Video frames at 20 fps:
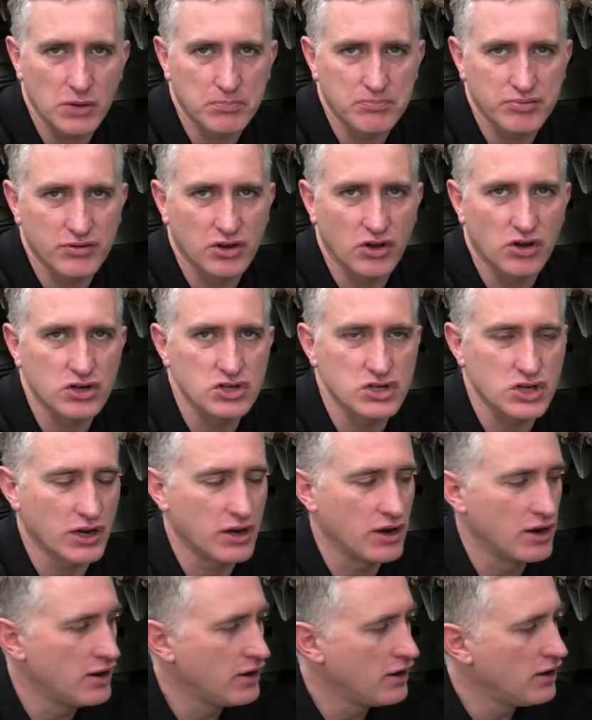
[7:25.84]
up production.
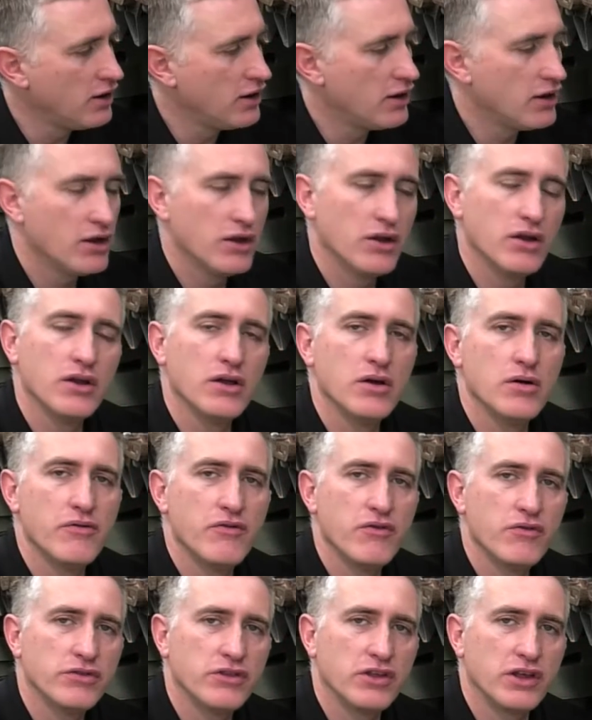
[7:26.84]

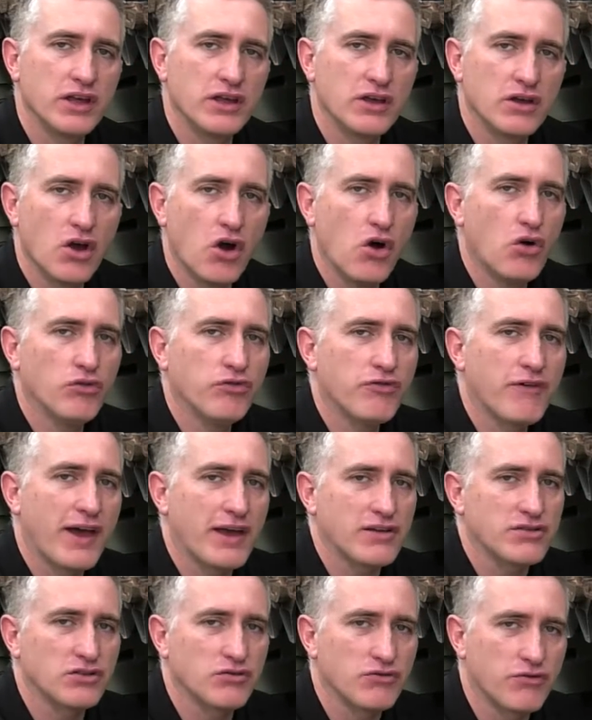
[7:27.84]
The
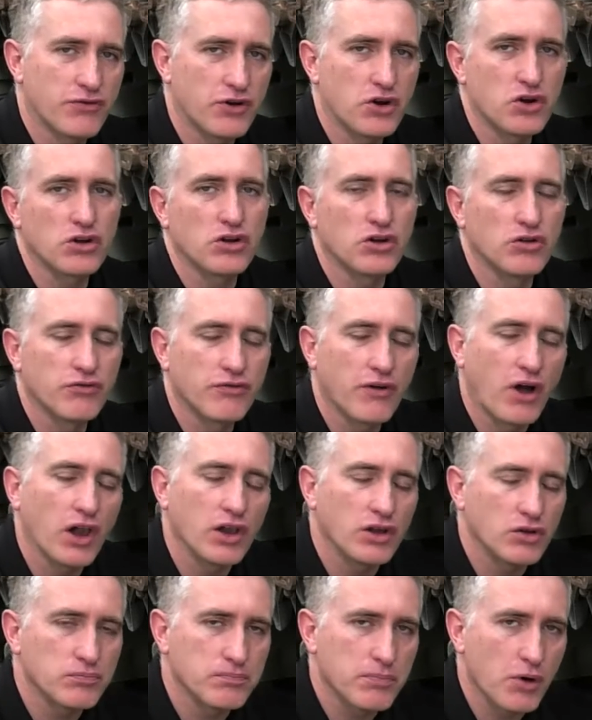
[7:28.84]
old-fashioned vertical
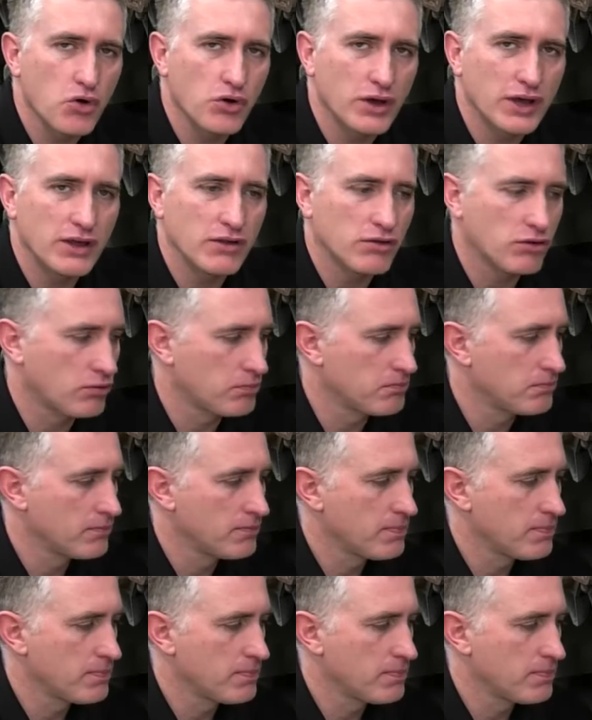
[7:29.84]
volute bogies,